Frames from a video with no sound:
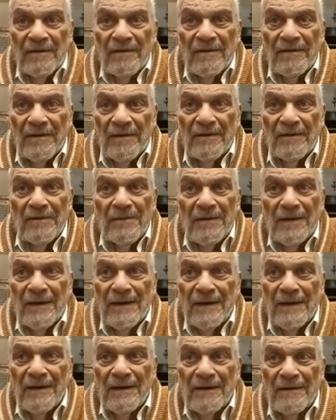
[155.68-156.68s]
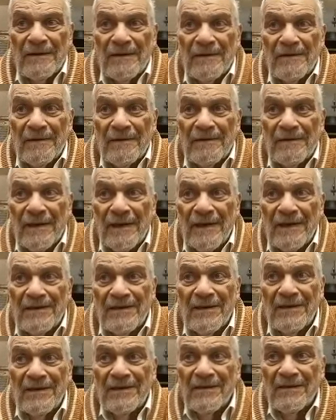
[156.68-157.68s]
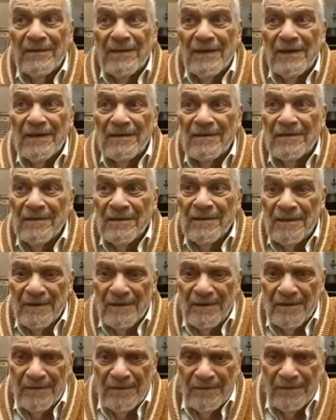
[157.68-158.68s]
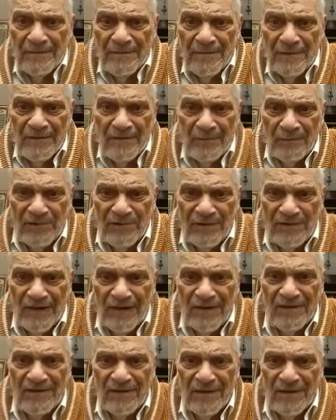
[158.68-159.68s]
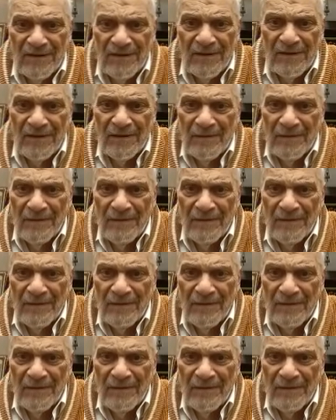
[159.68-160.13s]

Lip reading: So the idea that was presented,